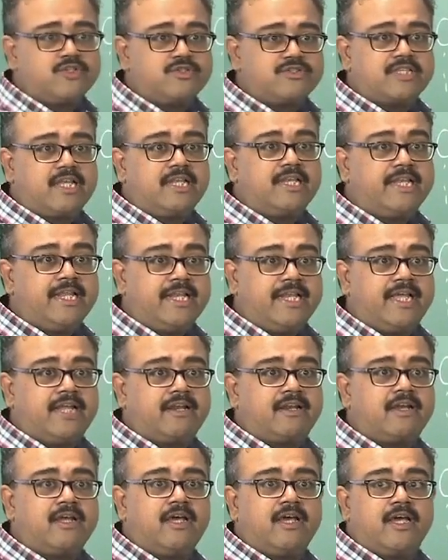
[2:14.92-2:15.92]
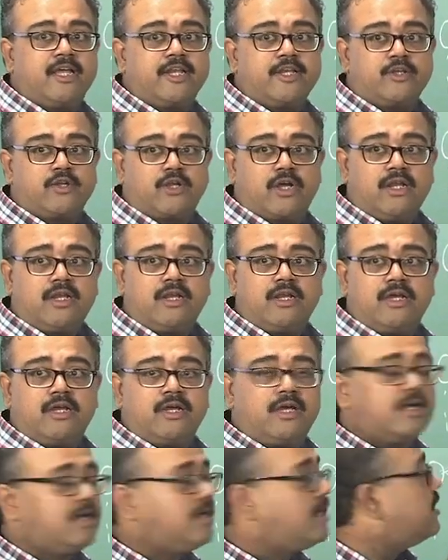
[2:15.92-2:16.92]
use a linear neuron,
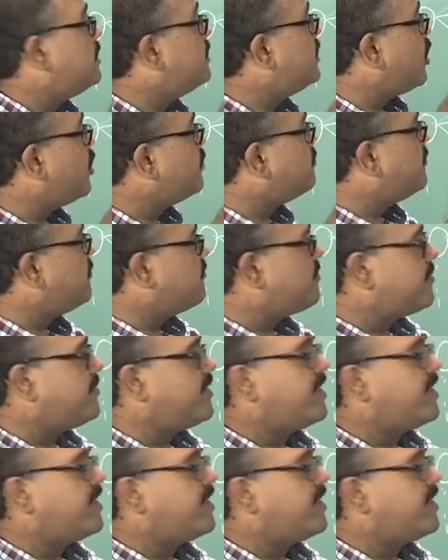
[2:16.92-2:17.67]
the output from